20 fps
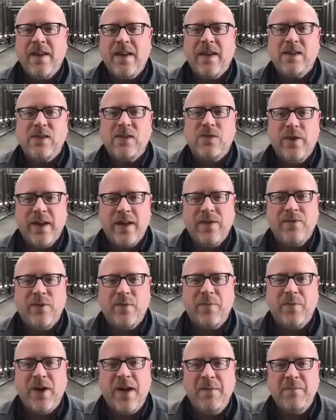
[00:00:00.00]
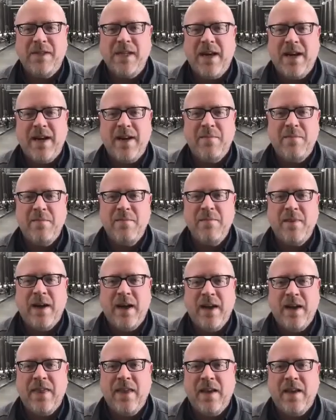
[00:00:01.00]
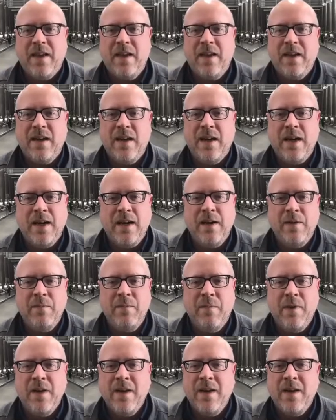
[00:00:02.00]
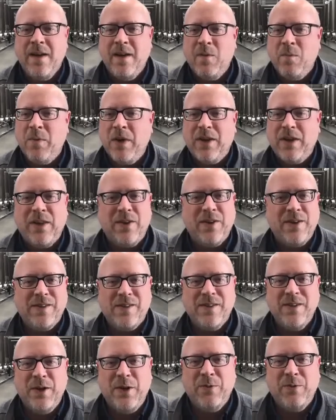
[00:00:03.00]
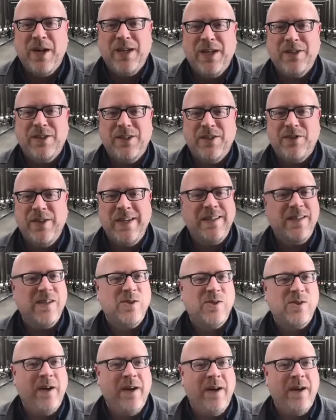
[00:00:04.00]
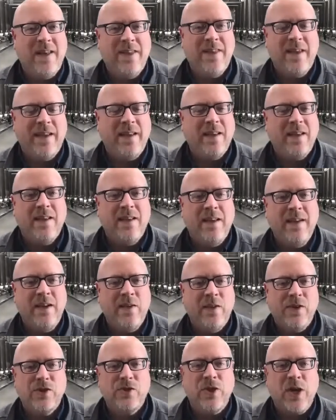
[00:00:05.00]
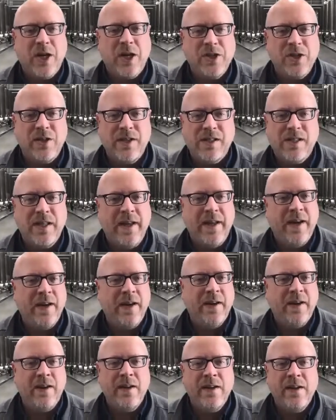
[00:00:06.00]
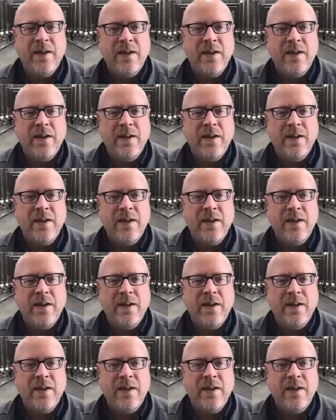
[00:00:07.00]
it's ready for prime time. I think, but there is no rush to drink this wine. I think, the structure is there.